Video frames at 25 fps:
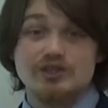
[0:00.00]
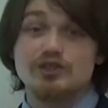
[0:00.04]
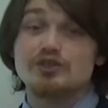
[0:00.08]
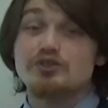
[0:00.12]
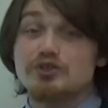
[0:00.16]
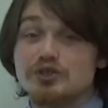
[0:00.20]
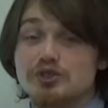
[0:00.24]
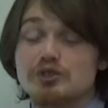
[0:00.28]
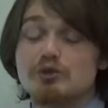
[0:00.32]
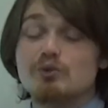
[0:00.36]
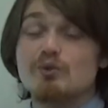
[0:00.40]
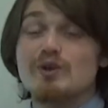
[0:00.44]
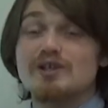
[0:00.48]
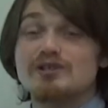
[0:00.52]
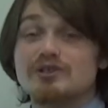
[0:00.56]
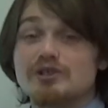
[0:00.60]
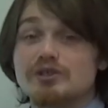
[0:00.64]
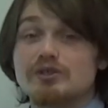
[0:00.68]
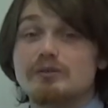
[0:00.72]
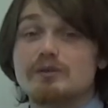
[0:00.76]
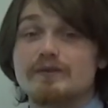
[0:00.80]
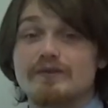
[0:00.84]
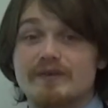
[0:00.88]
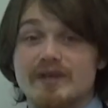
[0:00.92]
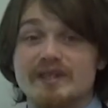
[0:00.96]
It's a
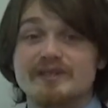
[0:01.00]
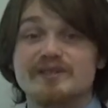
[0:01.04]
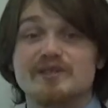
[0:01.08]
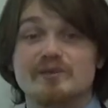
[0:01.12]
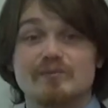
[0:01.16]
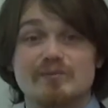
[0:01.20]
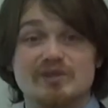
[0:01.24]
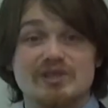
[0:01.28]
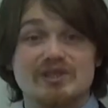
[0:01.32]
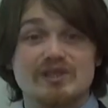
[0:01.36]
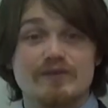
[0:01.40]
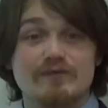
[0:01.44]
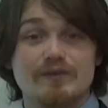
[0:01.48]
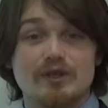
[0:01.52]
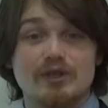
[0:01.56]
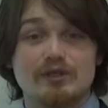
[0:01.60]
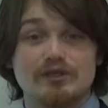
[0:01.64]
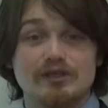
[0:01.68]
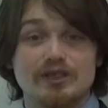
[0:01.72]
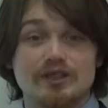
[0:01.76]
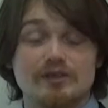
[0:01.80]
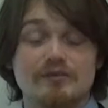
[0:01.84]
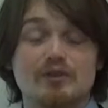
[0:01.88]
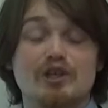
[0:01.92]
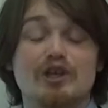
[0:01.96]
two-on-two event
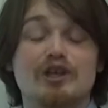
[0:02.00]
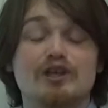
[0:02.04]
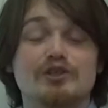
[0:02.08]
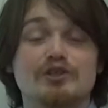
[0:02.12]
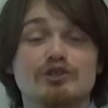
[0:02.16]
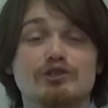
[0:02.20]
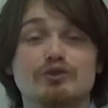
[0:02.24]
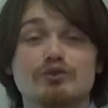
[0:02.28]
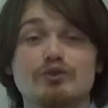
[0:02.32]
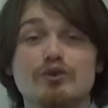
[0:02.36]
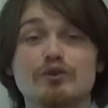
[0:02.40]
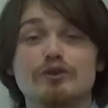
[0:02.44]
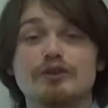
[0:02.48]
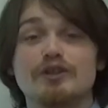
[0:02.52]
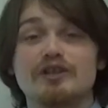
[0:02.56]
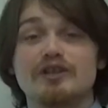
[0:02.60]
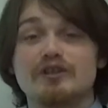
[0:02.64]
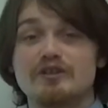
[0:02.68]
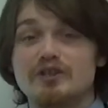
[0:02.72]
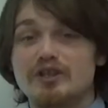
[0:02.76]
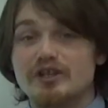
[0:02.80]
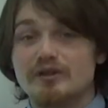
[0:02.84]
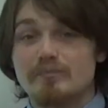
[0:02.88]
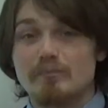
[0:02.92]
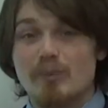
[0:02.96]
specifically, so you're going
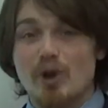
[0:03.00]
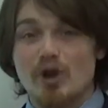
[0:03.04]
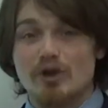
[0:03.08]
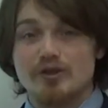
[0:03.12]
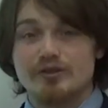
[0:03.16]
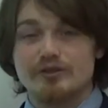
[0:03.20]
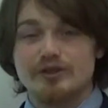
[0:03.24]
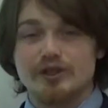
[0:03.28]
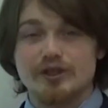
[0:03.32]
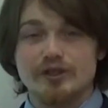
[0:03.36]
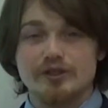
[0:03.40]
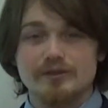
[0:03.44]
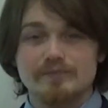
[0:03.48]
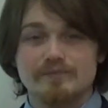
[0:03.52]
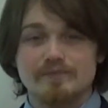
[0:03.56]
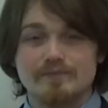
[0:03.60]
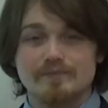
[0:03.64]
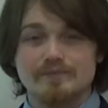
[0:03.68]
to need a partner.